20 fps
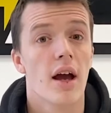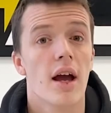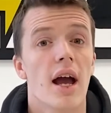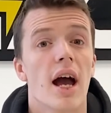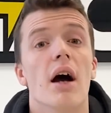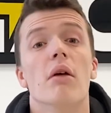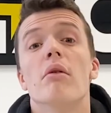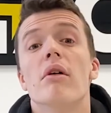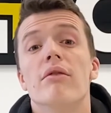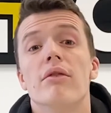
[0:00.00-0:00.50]

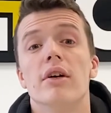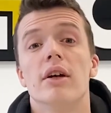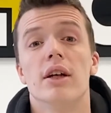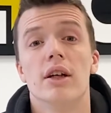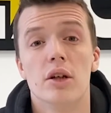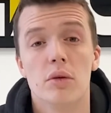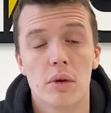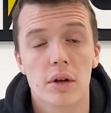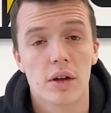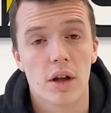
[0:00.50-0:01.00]
However,
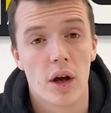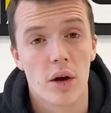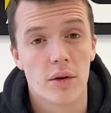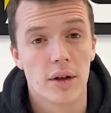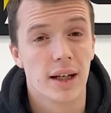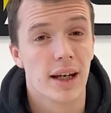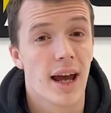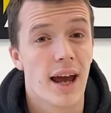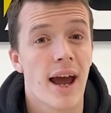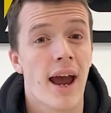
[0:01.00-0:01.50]
you will only
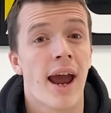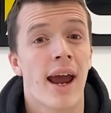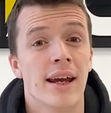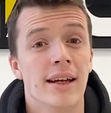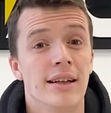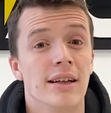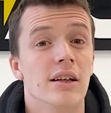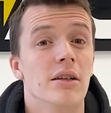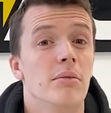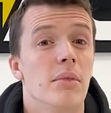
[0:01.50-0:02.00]
get
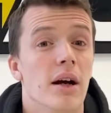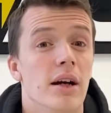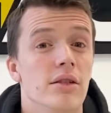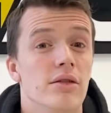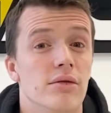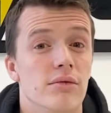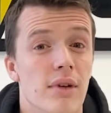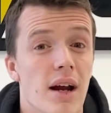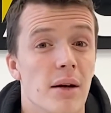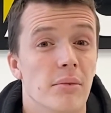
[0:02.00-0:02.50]
8GB
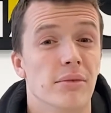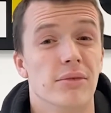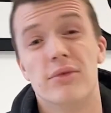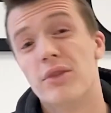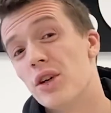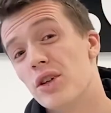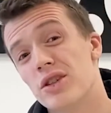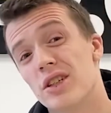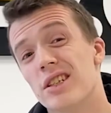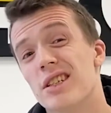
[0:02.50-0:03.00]
of RAM
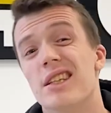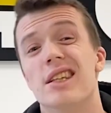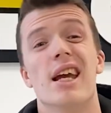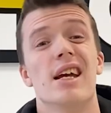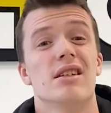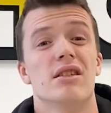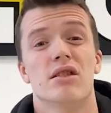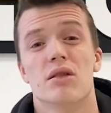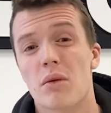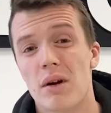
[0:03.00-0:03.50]
versus the
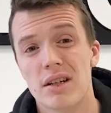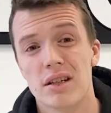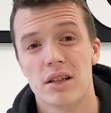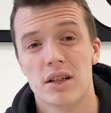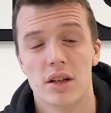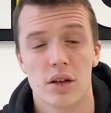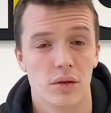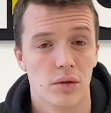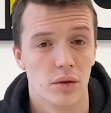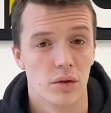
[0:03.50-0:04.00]

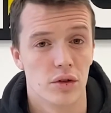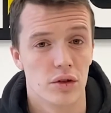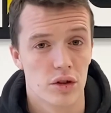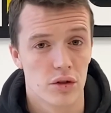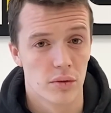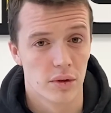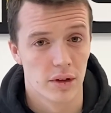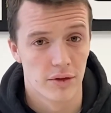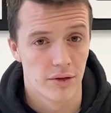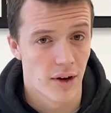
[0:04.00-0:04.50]
S20 on launch
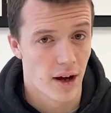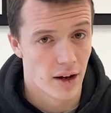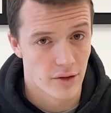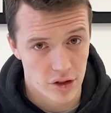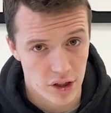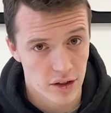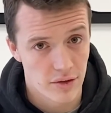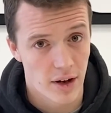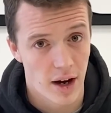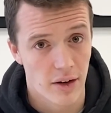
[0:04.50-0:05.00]
with the
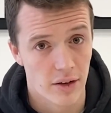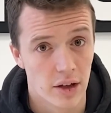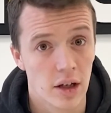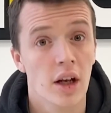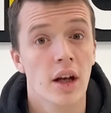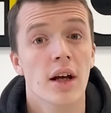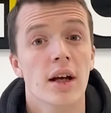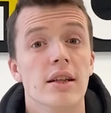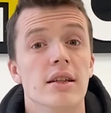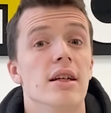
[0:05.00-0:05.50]
5G variant
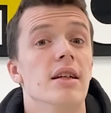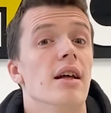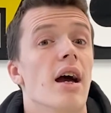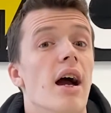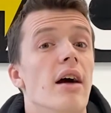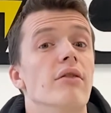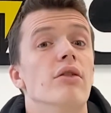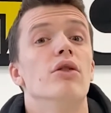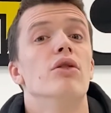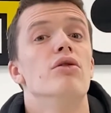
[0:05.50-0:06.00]
did have
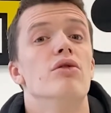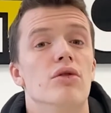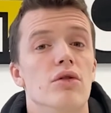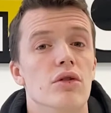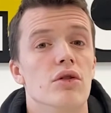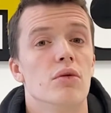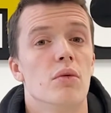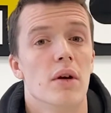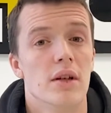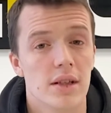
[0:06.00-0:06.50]

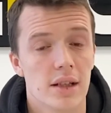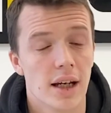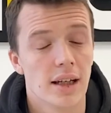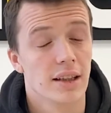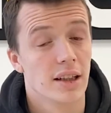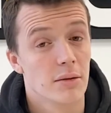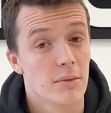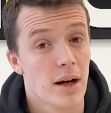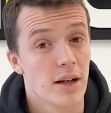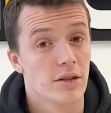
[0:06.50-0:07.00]

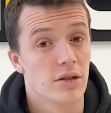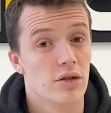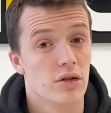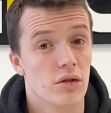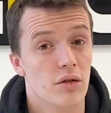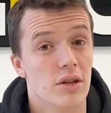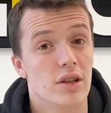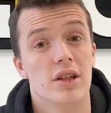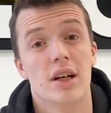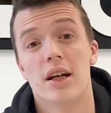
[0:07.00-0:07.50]
128GB of
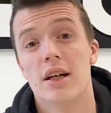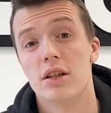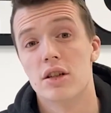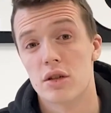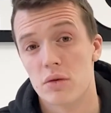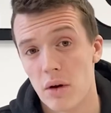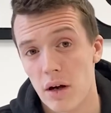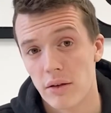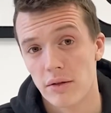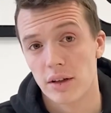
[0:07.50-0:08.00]
storage and
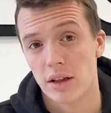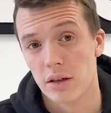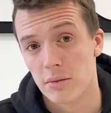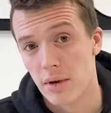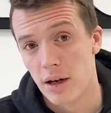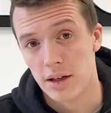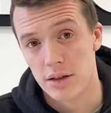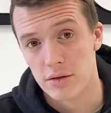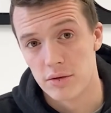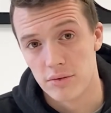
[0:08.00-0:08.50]

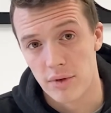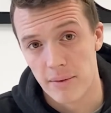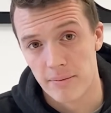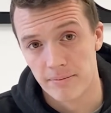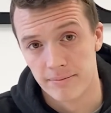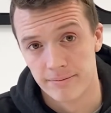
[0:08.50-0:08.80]
12GB of RAM.